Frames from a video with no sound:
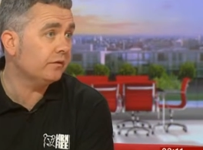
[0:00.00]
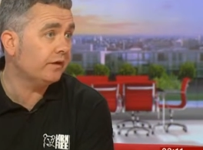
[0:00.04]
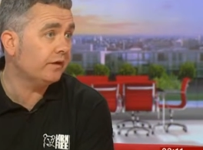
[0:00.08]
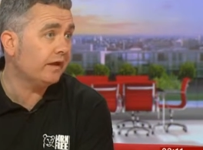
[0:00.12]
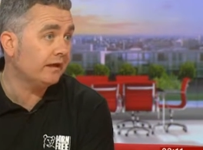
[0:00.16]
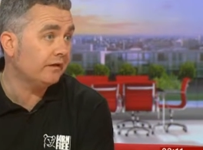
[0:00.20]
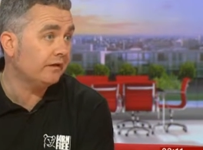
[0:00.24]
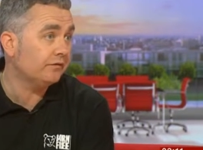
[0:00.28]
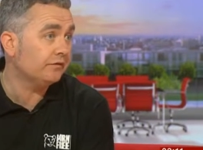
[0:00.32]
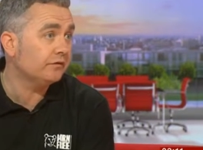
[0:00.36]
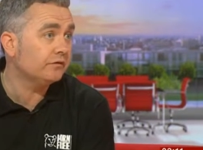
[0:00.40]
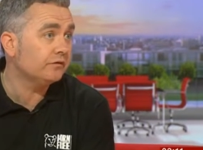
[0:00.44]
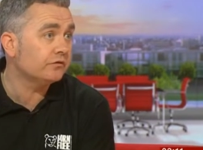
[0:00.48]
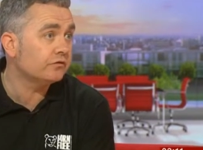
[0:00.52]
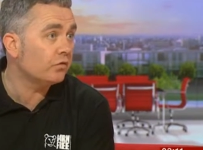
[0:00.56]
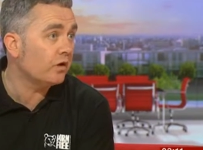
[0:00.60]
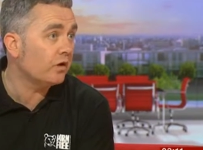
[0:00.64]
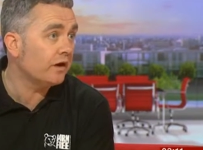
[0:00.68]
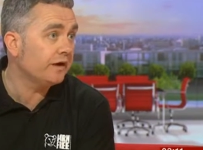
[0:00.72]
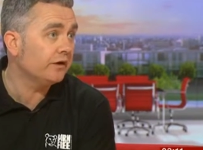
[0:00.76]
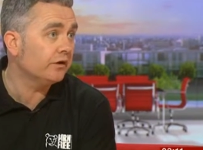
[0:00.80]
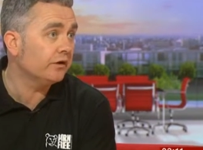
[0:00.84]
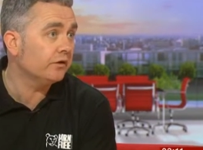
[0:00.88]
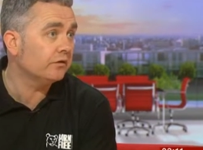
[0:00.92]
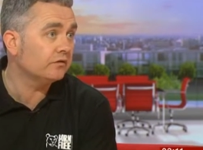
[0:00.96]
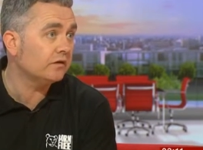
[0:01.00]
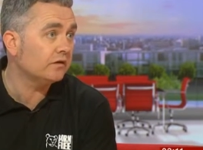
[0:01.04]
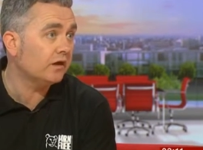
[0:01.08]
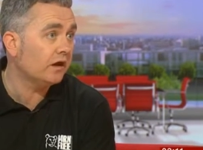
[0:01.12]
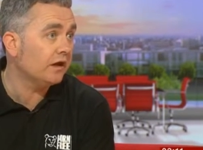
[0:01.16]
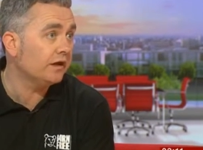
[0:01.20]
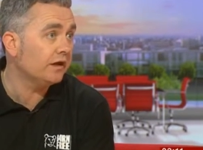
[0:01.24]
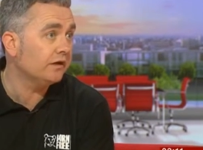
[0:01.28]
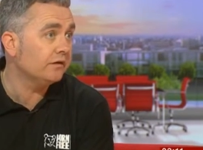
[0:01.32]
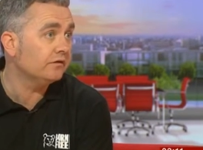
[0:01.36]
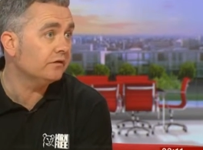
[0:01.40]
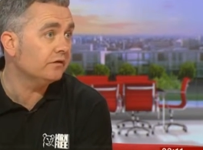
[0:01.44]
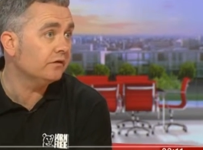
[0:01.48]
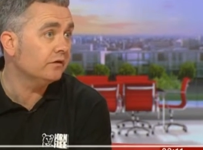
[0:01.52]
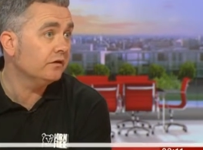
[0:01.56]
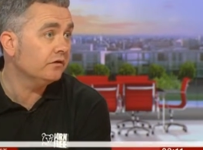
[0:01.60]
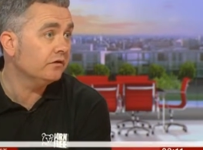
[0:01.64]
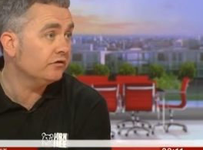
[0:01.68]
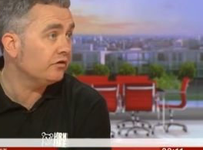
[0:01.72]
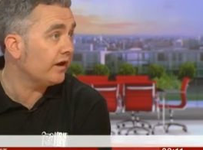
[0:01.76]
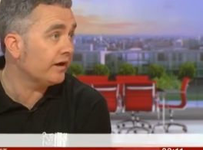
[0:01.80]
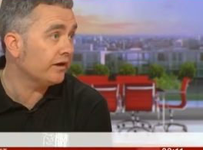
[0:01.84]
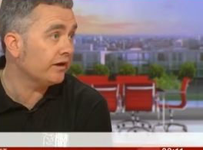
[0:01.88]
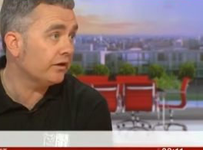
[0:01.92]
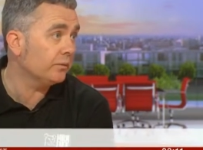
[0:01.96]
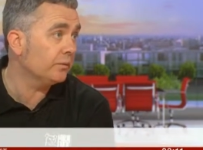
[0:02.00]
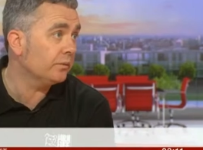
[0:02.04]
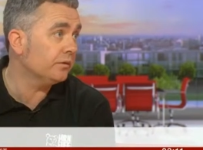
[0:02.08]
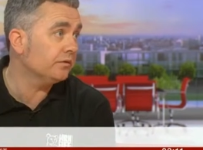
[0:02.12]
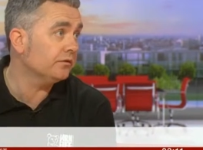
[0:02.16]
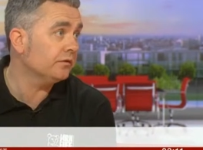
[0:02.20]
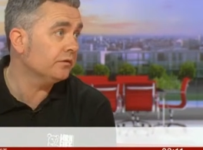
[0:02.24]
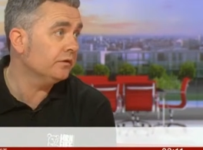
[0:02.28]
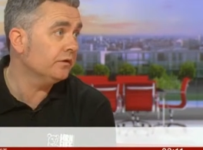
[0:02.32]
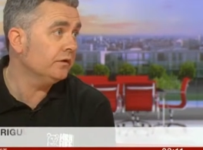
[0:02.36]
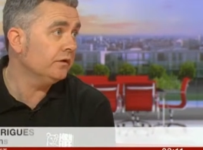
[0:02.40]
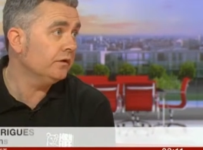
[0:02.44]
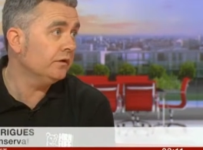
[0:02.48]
elephants, rhinos, lions, jaguars.